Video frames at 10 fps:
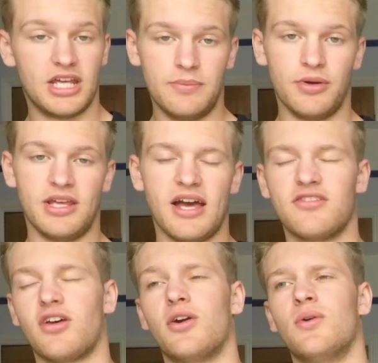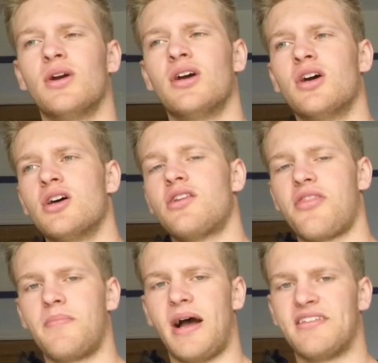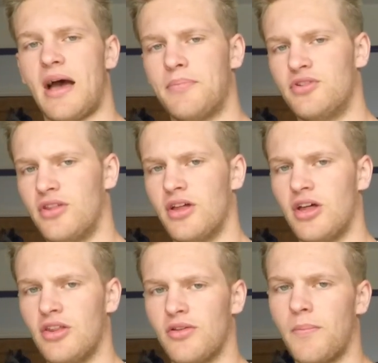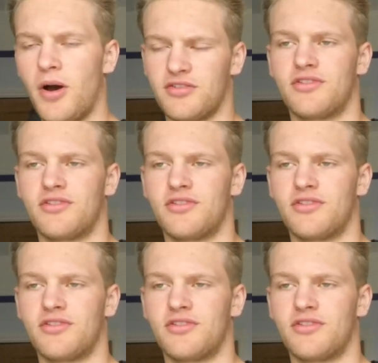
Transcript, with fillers: He put, yeah. So nothing bad's happened to the the person